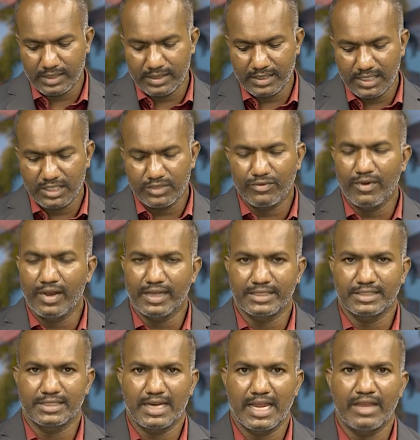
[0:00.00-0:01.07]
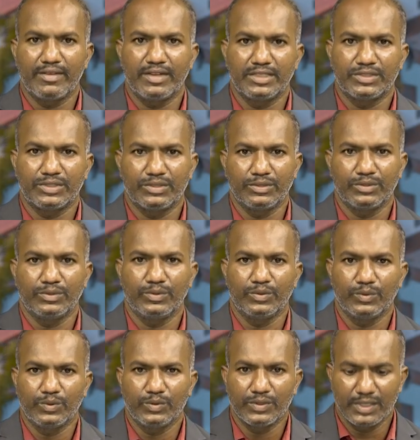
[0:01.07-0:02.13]
This flux travels through
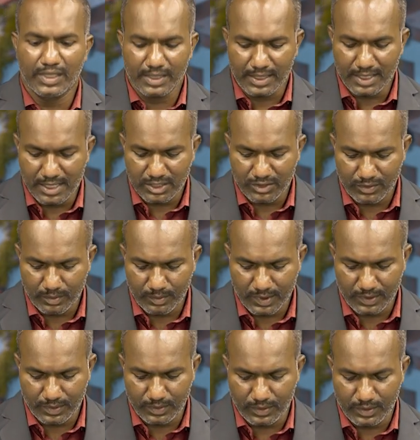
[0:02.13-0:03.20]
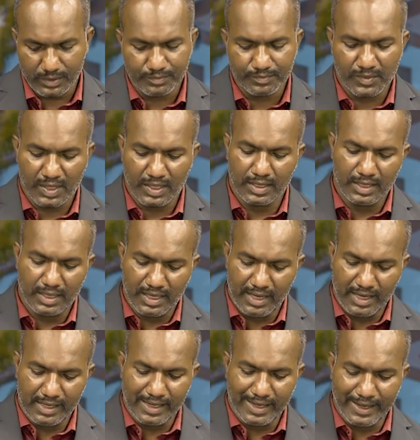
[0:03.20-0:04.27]
the transformer core
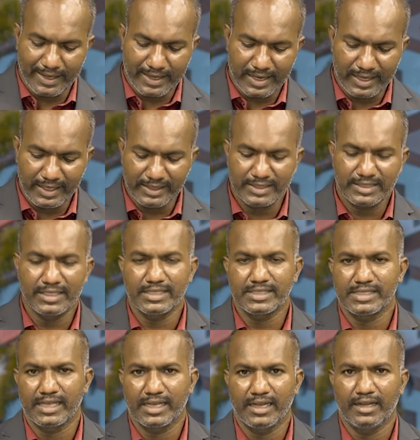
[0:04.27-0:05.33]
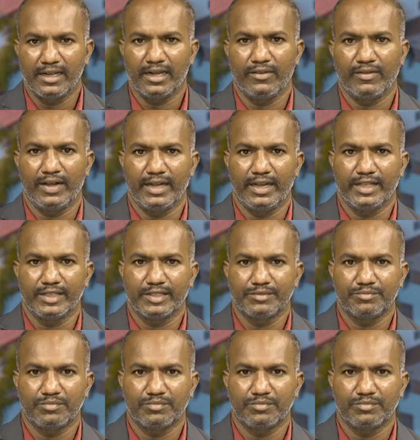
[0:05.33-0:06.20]
and it links the secondary winding.